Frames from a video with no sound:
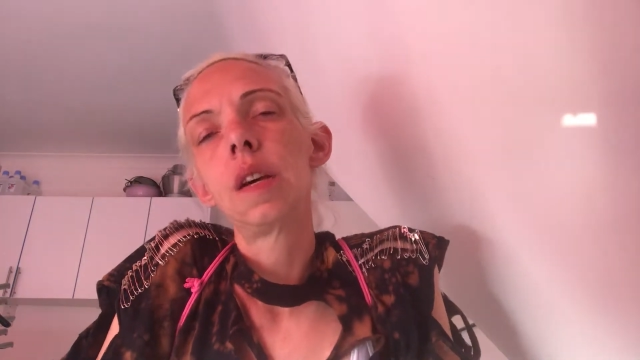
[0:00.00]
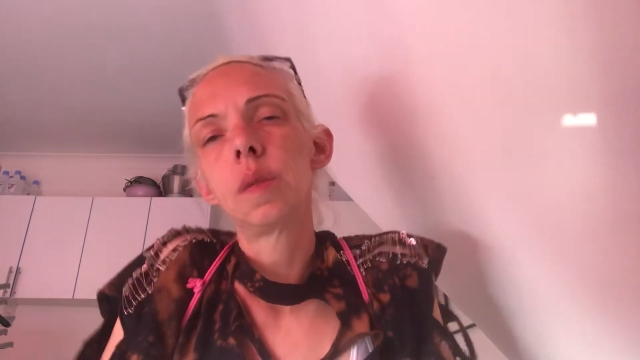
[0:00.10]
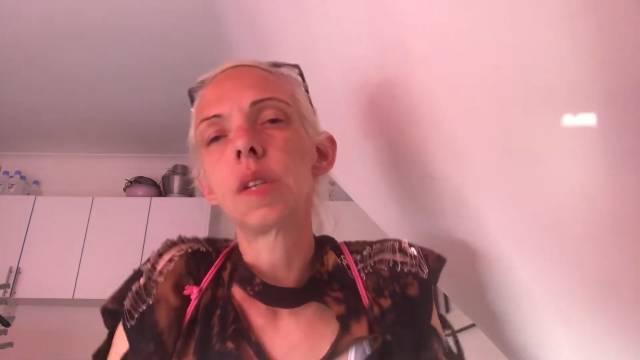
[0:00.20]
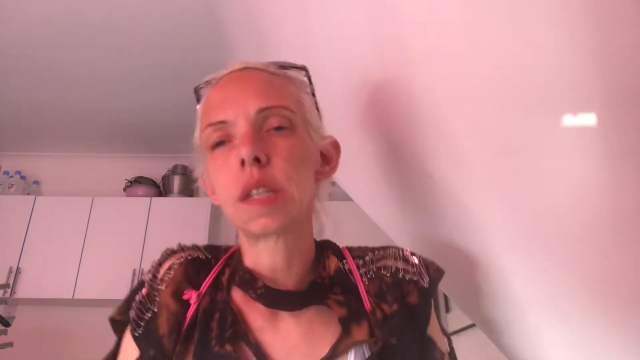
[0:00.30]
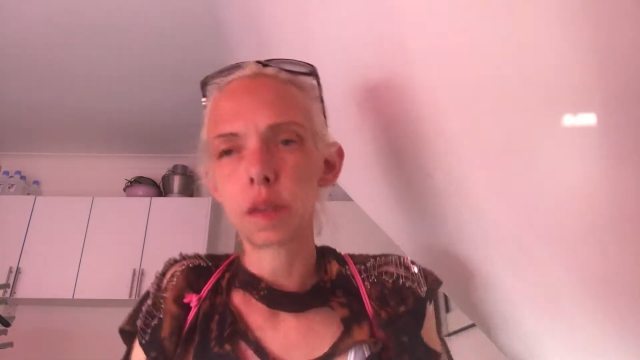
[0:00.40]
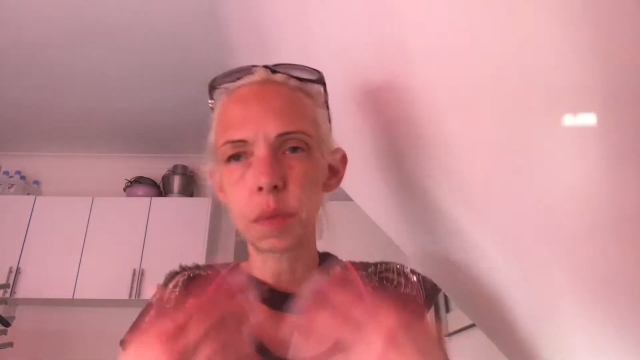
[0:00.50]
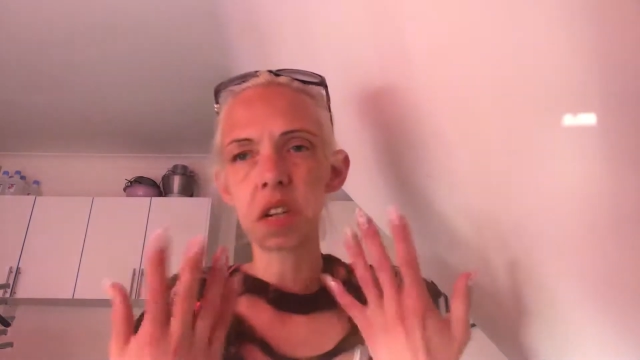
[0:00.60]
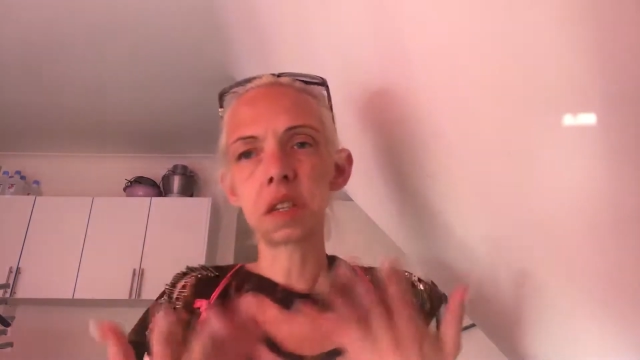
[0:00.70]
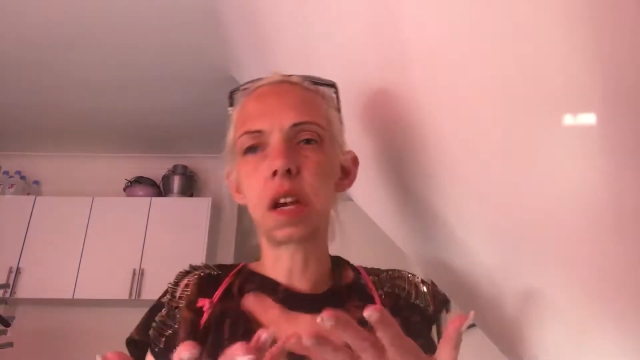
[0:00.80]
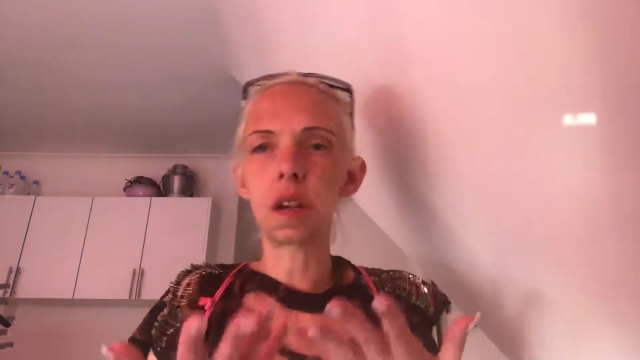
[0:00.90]
it was at the
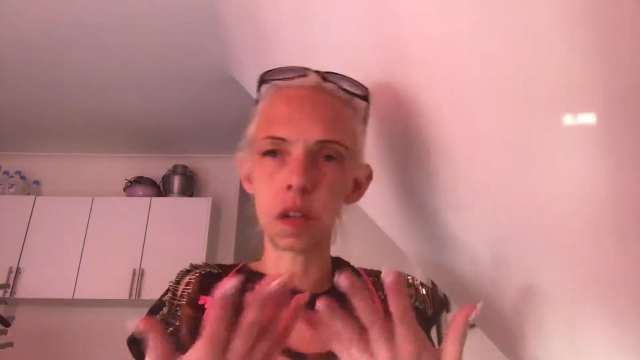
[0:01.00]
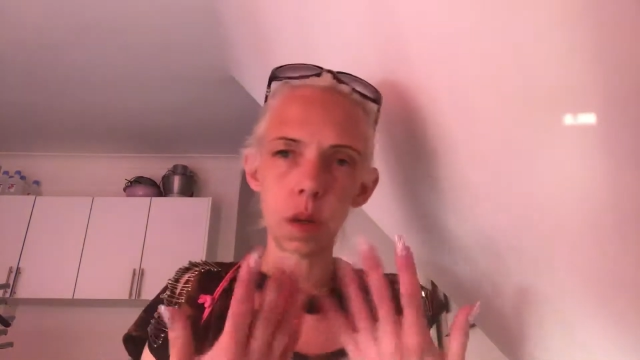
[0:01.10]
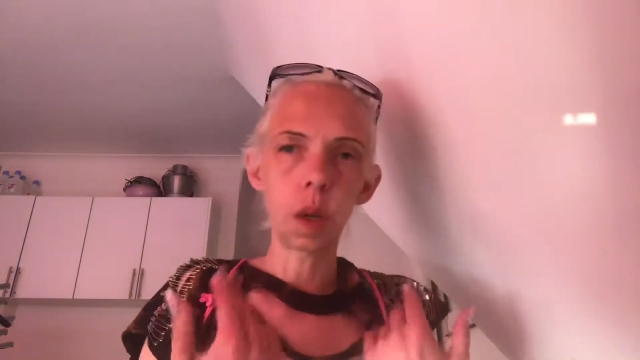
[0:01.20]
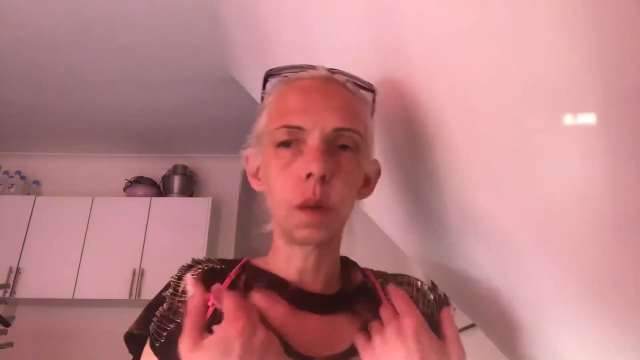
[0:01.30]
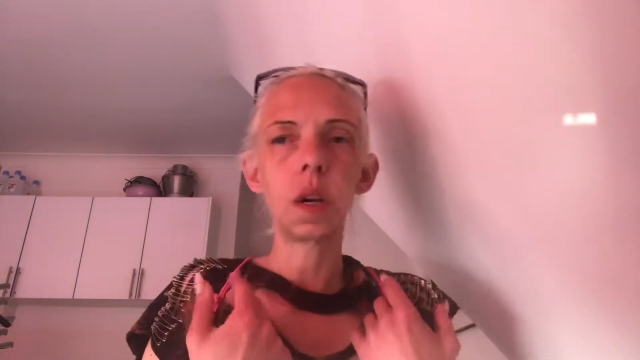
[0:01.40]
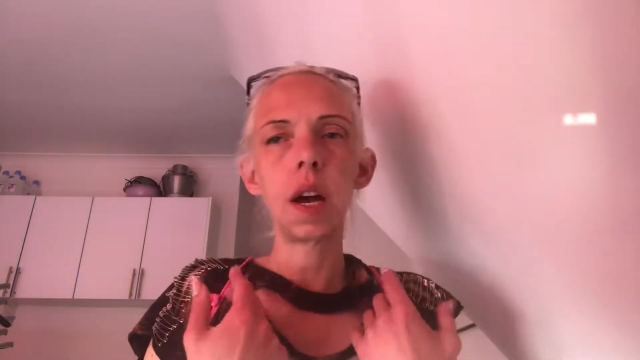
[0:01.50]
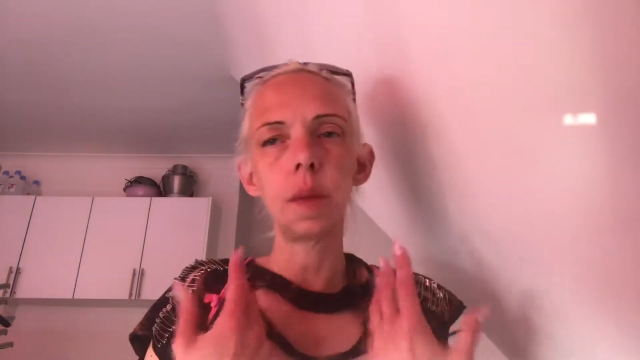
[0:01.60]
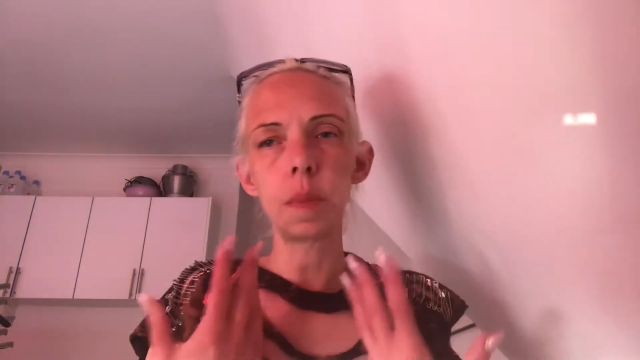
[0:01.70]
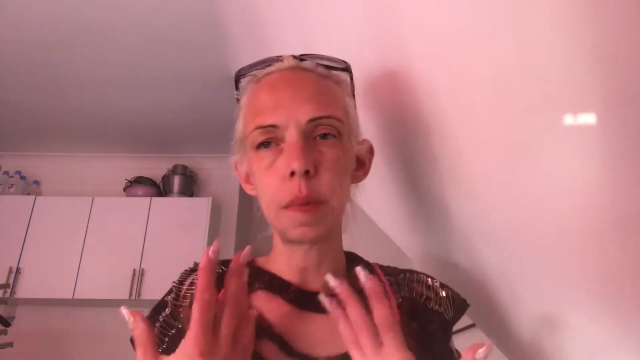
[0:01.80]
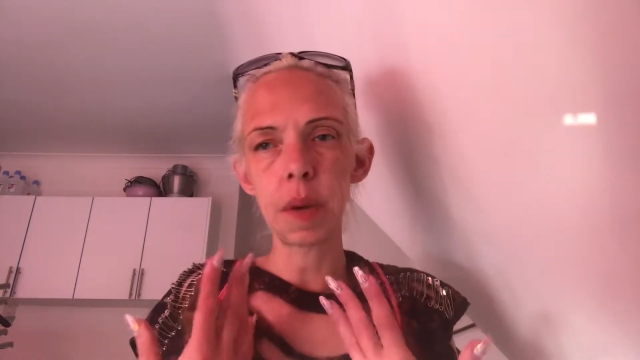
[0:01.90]
breast care unit where I
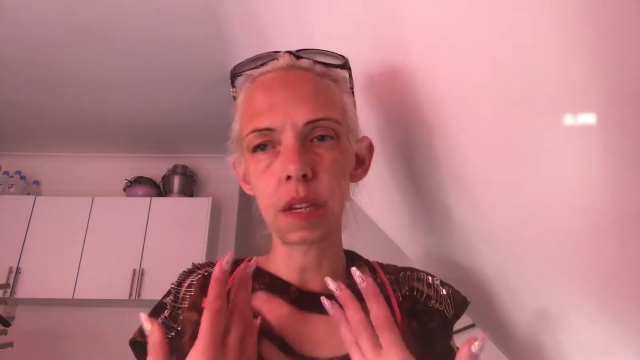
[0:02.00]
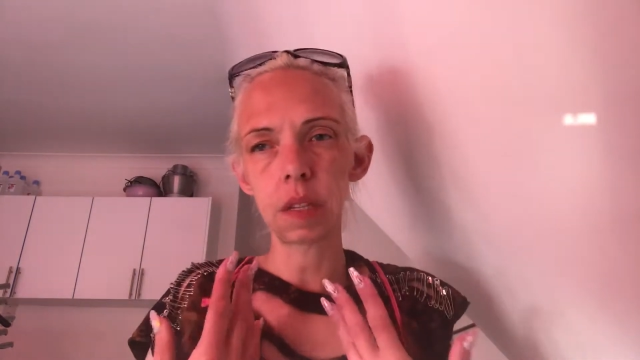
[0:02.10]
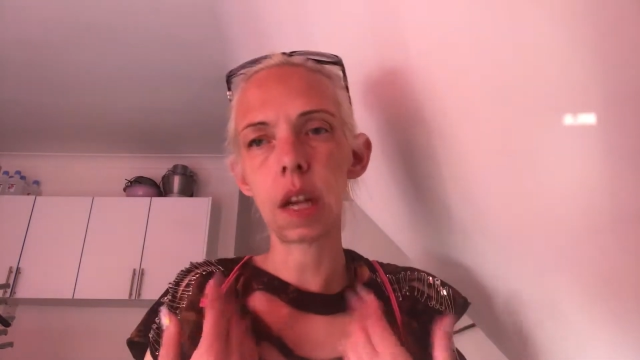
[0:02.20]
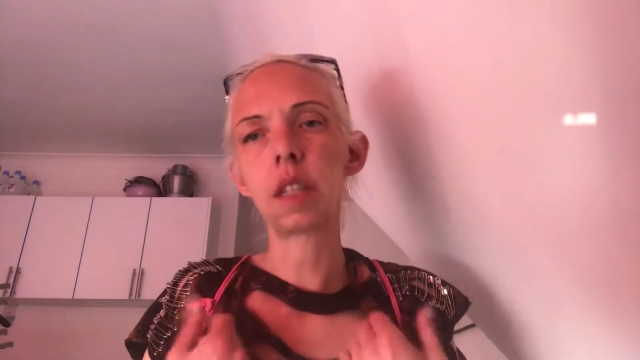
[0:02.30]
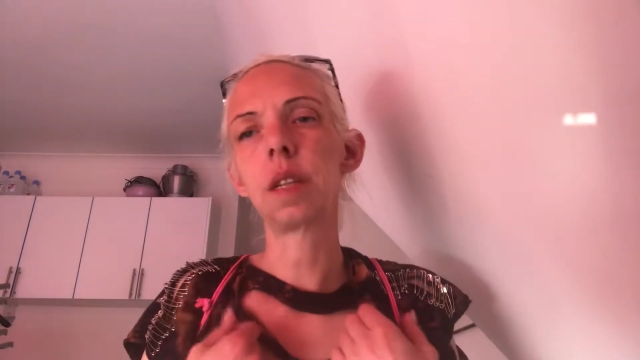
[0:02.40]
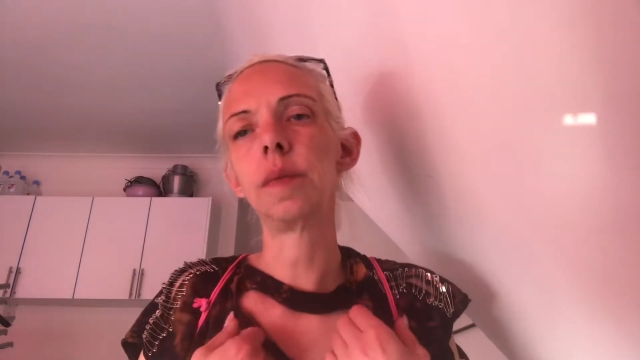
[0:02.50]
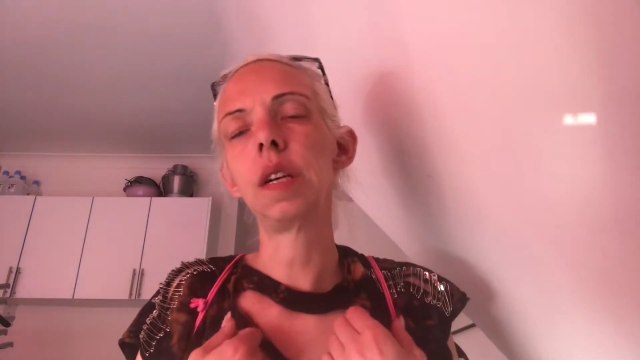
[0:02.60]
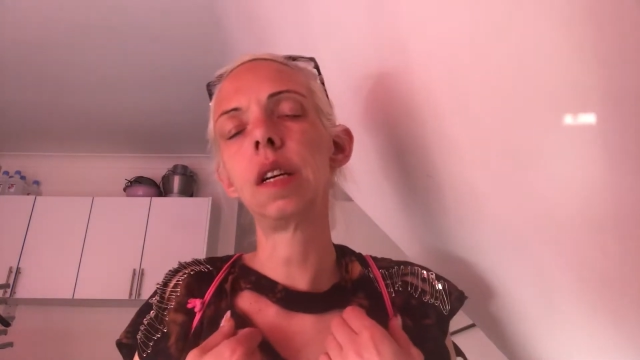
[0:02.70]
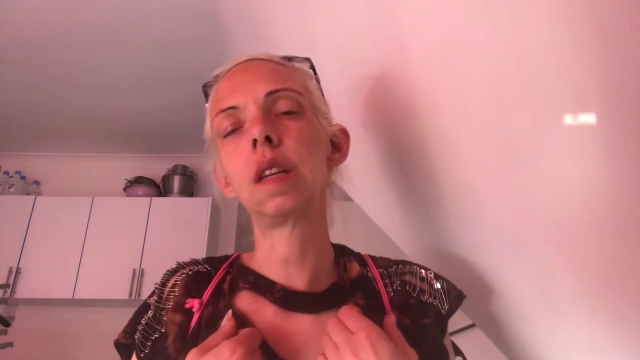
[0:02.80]
had my mastectomy,